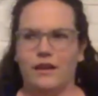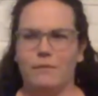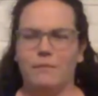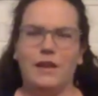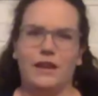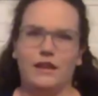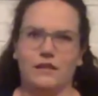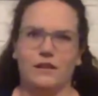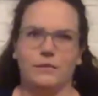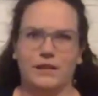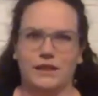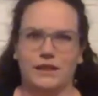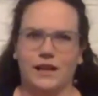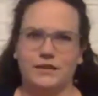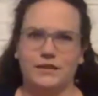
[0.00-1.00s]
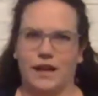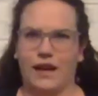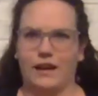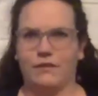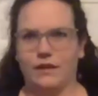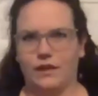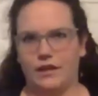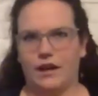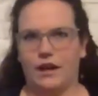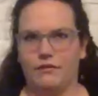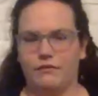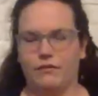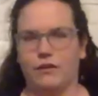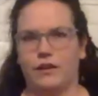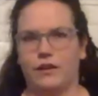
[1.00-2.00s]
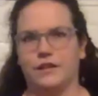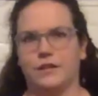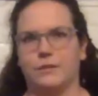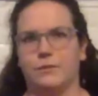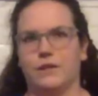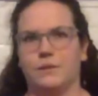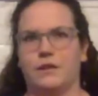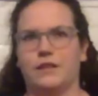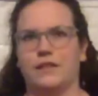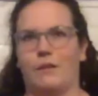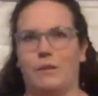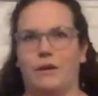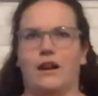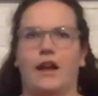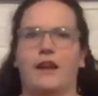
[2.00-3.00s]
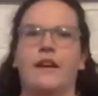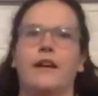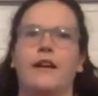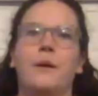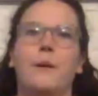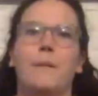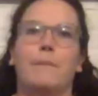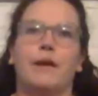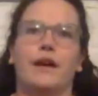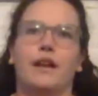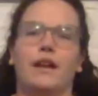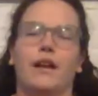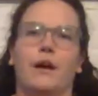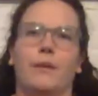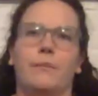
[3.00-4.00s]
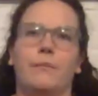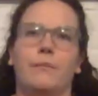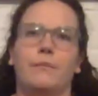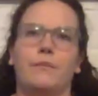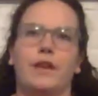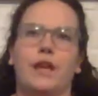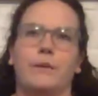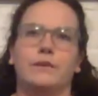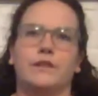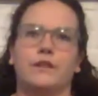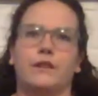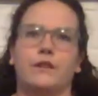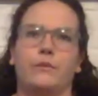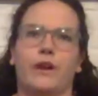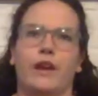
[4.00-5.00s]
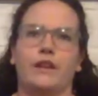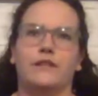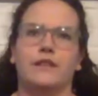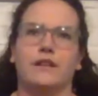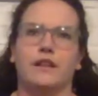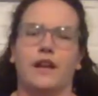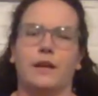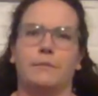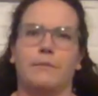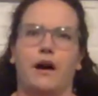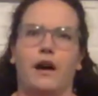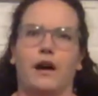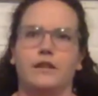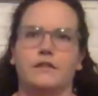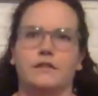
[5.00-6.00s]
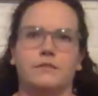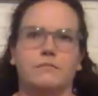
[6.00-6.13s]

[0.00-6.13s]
Me a little bit less. I hadn't really gotten fully into sports by the time he died, but it was a good way to like bond